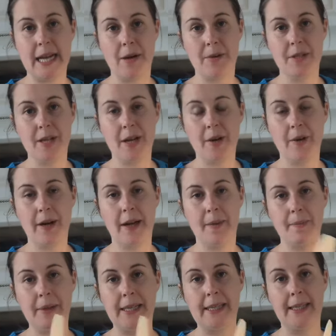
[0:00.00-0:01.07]
sourdough, I
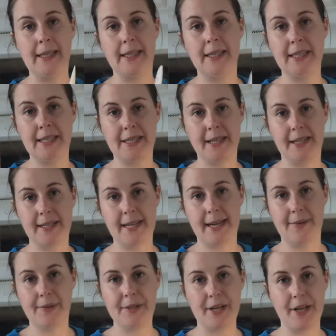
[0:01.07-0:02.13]
make an eating
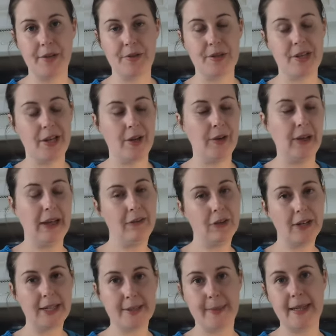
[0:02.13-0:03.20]
sourdough. So if
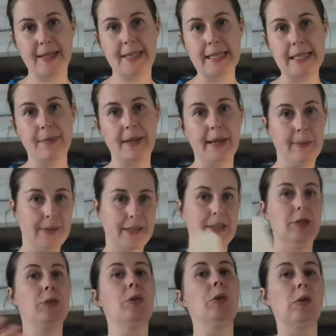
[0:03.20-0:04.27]
you're expecting something with
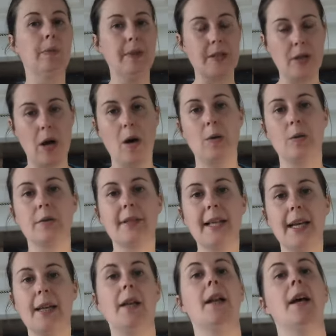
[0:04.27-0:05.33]
enormous holes
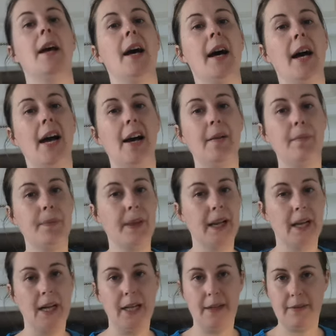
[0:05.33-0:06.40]
in, um,
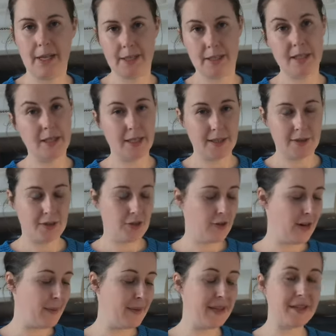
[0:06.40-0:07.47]
then I leave that to the
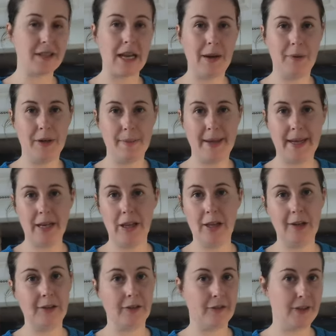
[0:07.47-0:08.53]
Instagrammers. I wanna make a
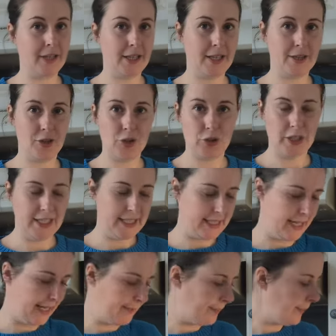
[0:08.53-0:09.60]
loaf that is good
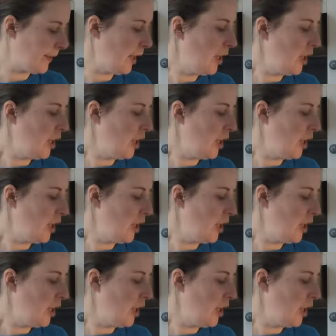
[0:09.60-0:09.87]
eating.